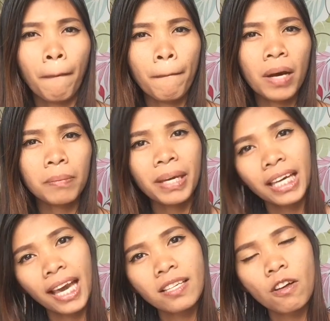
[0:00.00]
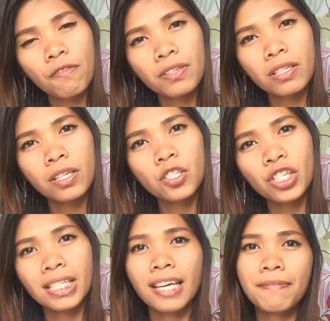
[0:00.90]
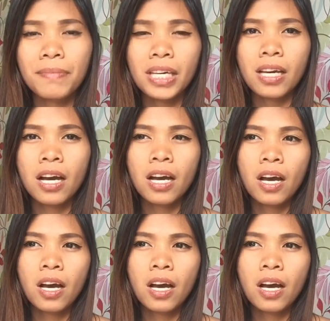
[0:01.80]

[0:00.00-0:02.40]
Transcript: but my case officer just gave me